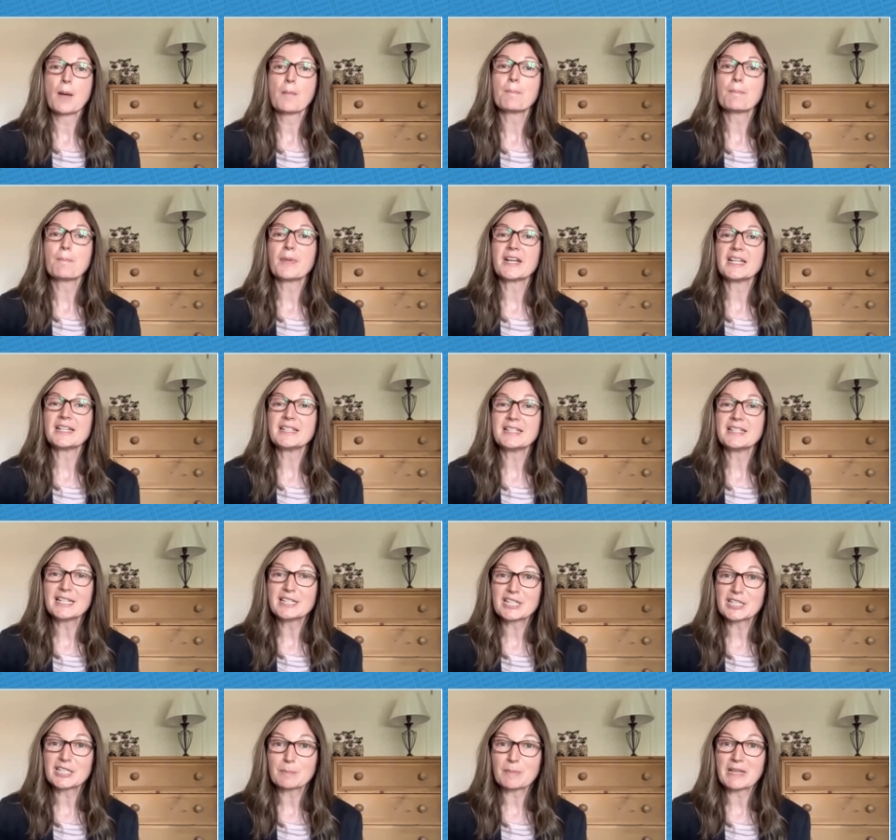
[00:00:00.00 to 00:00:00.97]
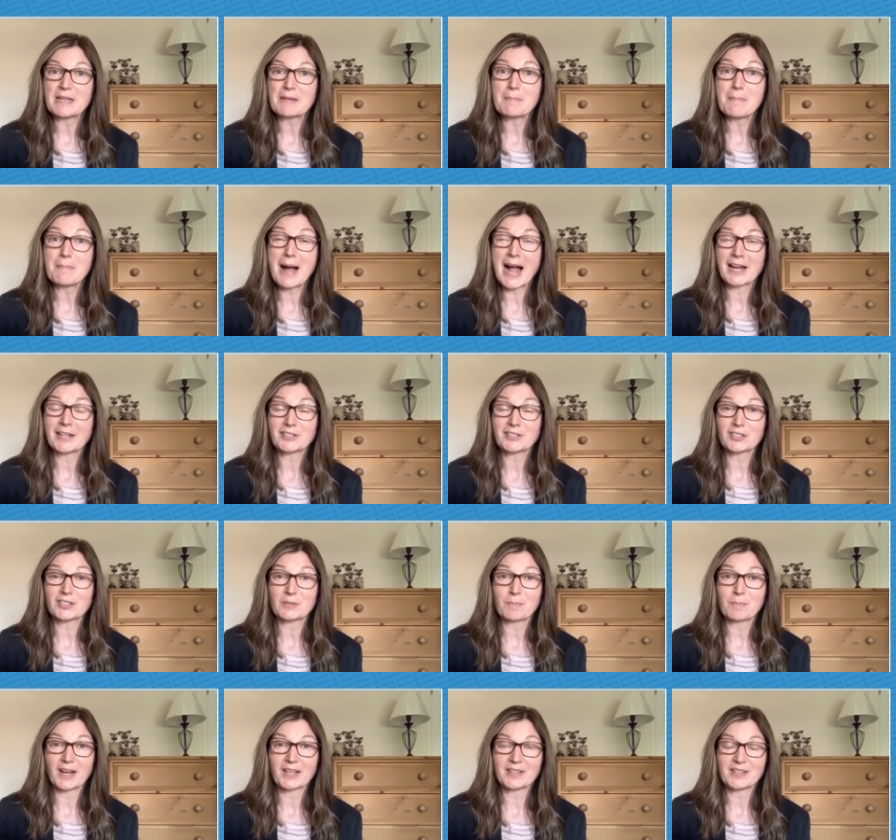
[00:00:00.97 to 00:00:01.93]
but it needs to be matched
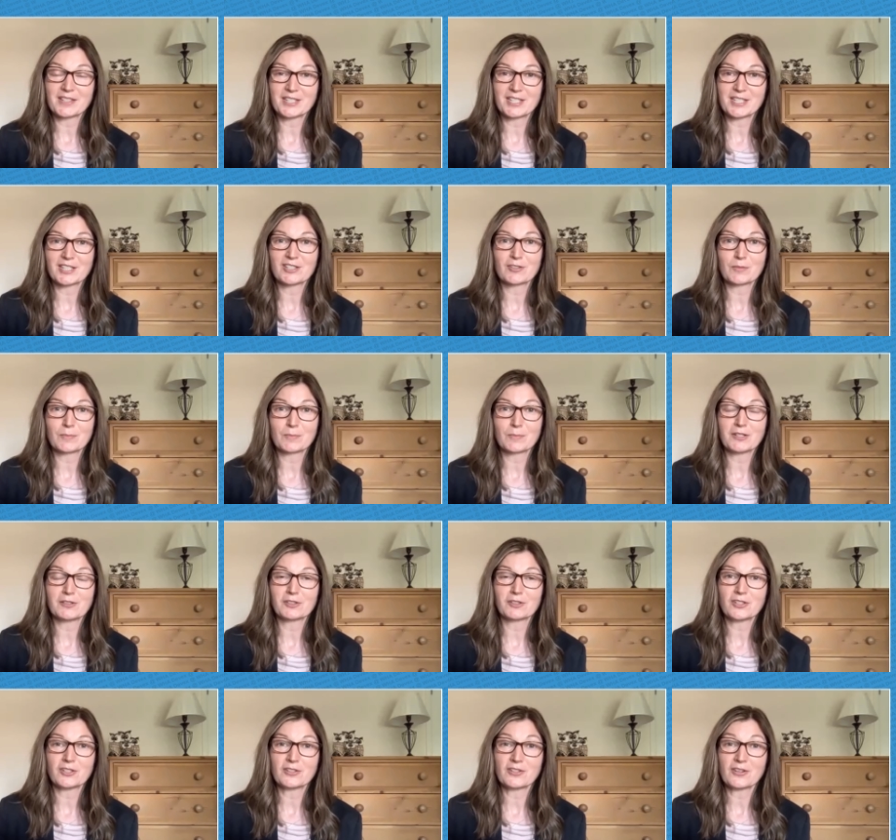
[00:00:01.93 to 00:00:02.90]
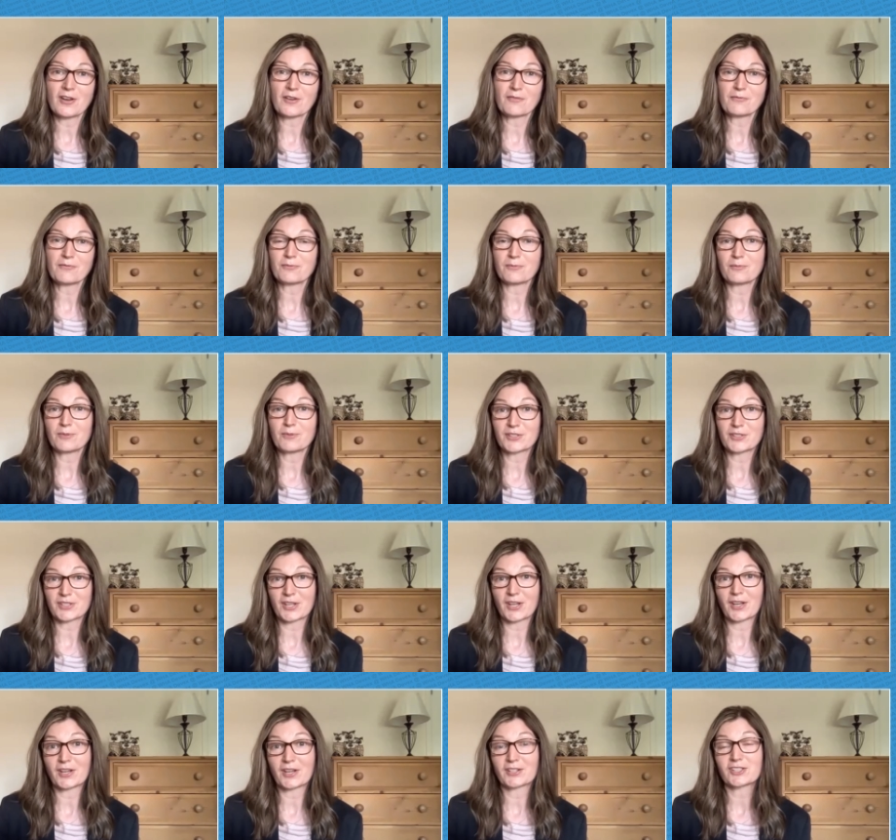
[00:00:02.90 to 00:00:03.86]
by the distribution of
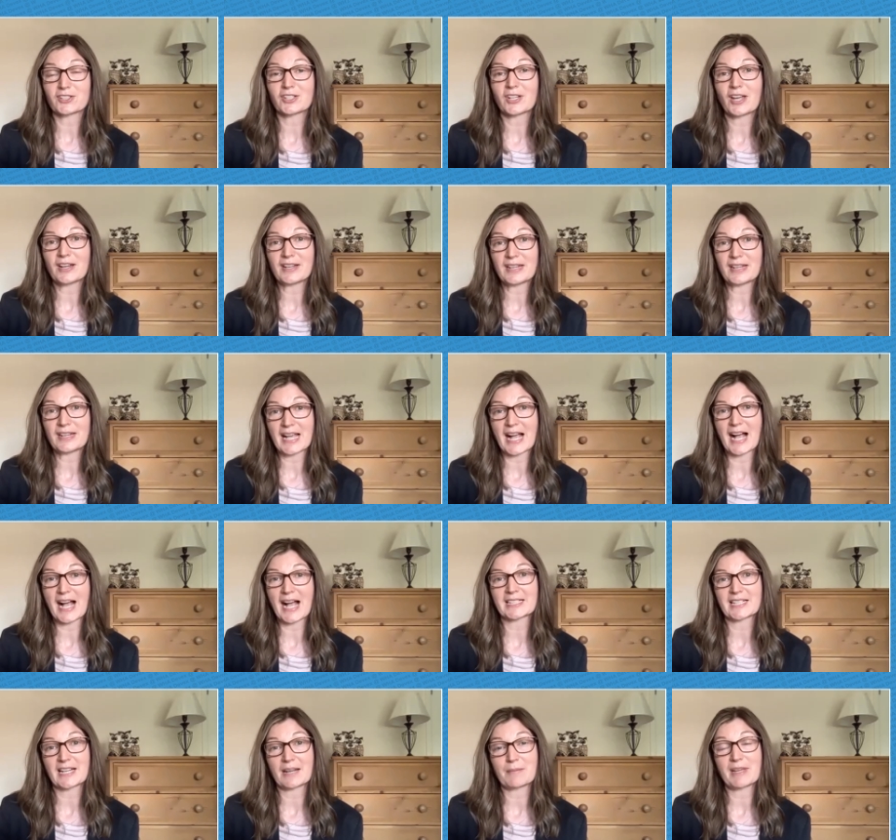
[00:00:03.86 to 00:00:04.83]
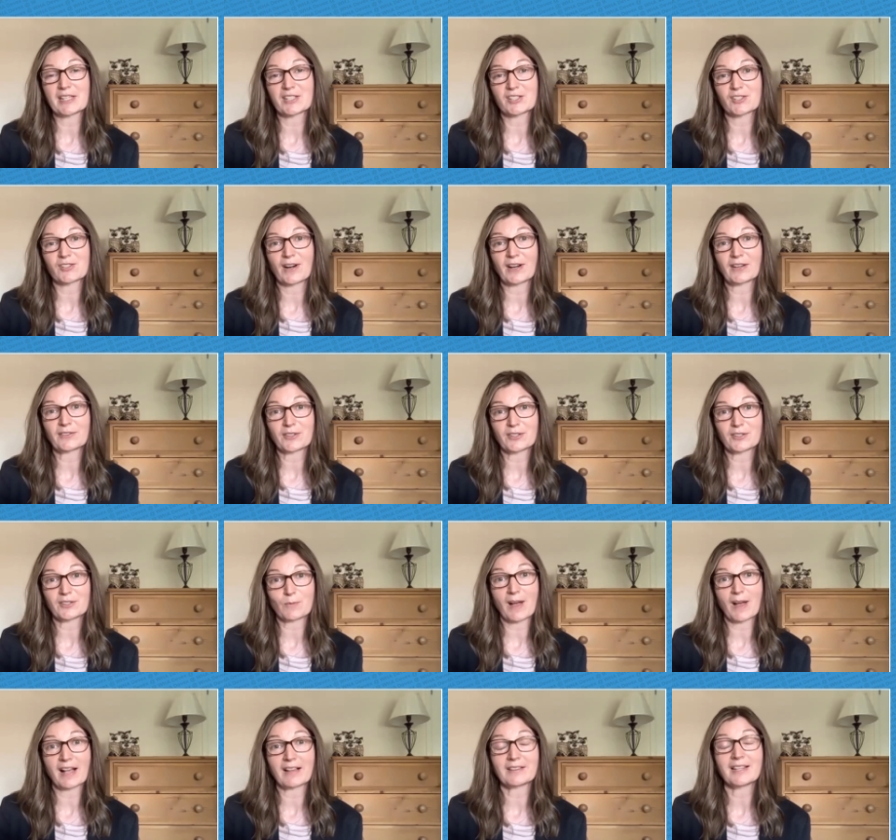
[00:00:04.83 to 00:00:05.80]
research and the academic strength as
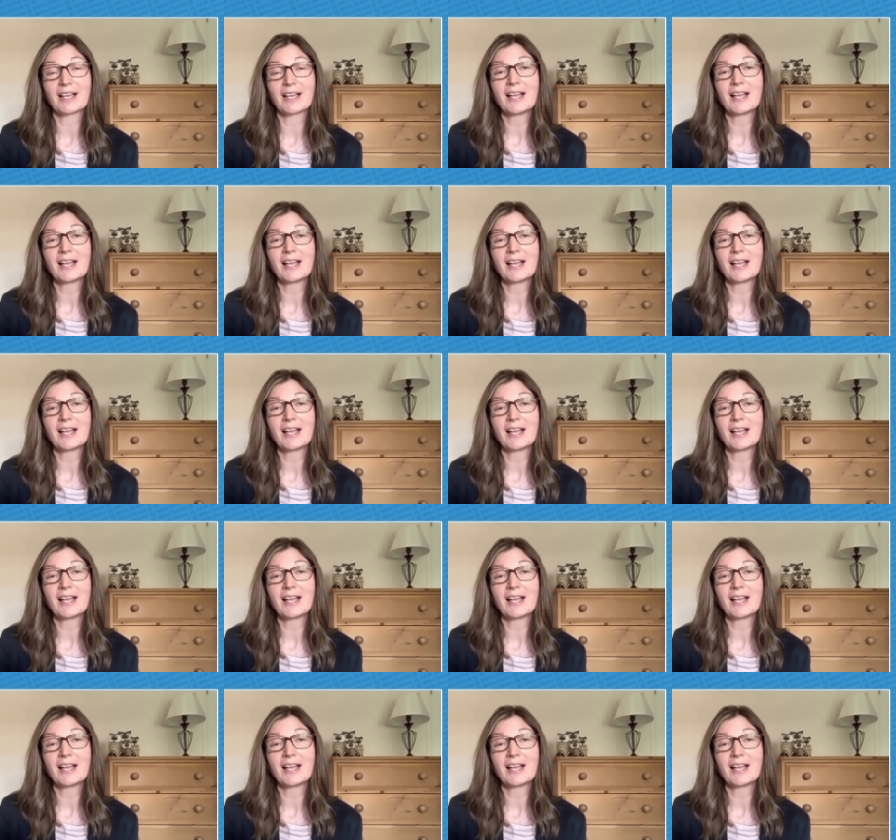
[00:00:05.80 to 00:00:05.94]
well.